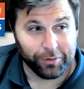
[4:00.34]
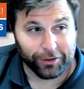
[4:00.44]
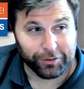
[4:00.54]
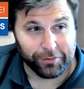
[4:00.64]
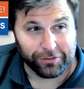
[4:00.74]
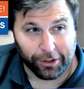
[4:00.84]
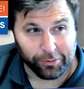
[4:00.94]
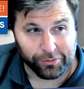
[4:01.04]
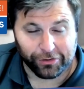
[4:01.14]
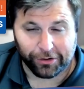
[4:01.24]
multiple
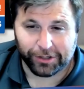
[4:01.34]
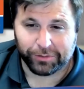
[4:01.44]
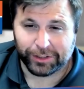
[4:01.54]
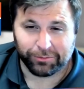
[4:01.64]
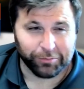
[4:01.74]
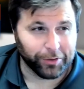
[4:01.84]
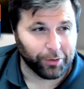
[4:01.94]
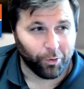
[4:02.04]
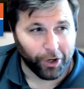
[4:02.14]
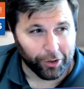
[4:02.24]
zones on it, being able to put
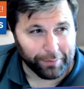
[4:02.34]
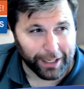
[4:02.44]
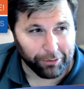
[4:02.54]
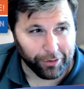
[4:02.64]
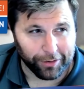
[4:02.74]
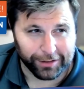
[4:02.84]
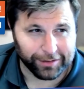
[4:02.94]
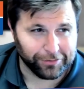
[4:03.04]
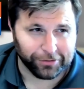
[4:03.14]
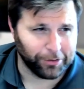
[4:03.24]
a wall mount on
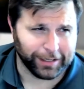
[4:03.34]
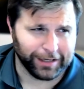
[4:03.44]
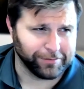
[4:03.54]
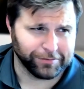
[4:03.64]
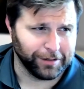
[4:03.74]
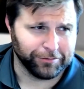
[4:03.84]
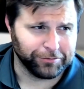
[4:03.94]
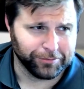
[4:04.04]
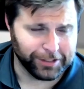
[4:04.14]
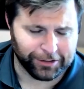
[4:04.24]
it, just all kinds of stuff,
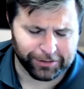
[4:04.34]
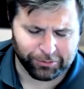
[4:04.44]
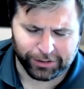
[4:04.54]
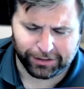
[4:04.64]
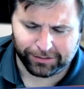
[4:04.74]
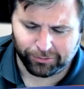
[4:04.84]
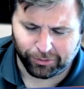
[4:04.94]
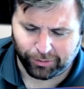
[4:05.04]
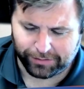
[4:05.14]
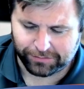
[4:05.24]
you know, that we get
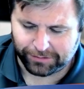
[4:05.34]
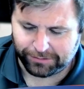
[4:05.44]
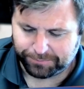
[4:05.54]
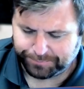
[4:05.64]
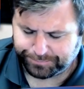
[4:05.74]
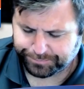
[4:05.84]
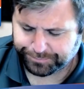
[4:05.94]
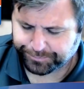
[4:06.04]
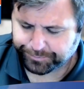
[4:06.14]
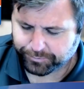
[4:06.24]
requested.
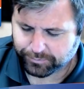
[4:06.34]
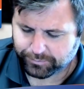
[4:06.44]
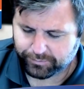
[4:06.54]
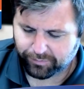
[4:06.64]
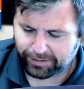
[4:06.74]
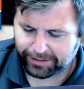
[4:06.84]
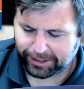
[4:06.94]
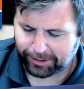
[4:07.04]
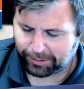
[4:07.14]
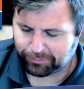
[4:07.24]

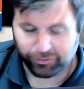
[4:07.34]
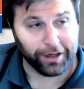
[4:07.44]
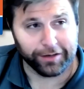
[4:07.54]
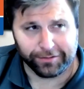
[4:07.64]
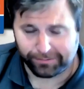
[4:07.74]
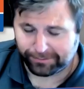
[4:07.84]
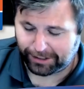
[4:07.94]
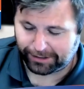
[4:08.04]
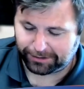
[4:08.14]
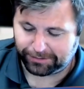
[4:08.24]
And I, am trying to
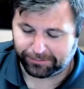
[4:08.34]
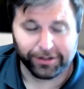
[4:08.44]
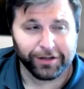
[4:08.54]
not get